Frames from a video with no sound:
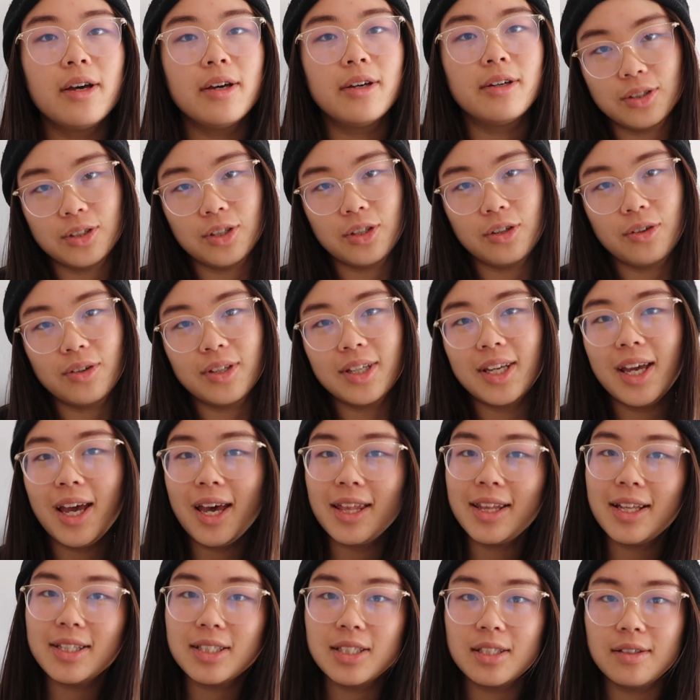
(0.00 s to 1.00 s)
So yeah,
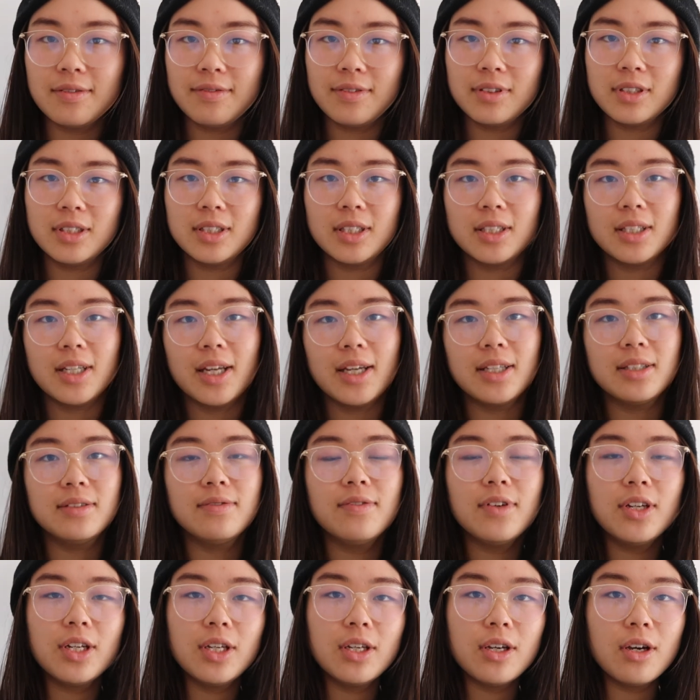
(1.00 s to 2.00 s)
that's it for today's
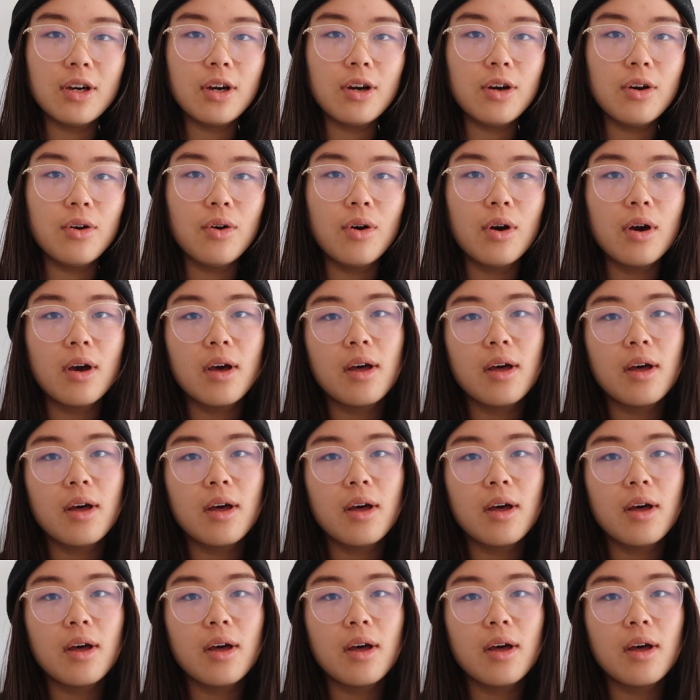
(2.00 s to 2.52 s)
video.